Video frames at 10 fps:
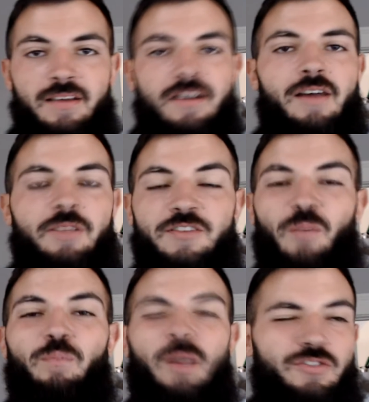I mean, there's a
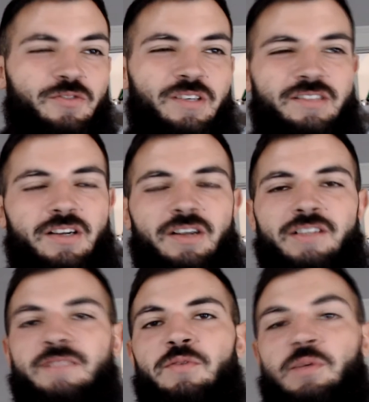bunch of
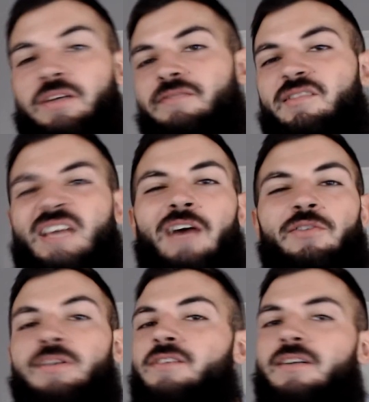returns. If you want to count
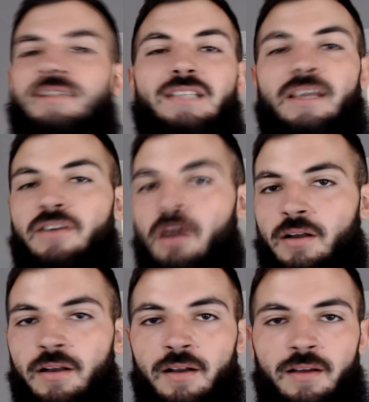the return of Dan
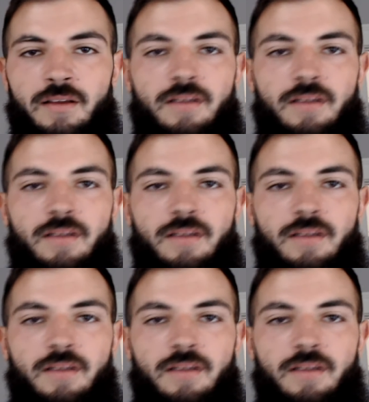Hooker,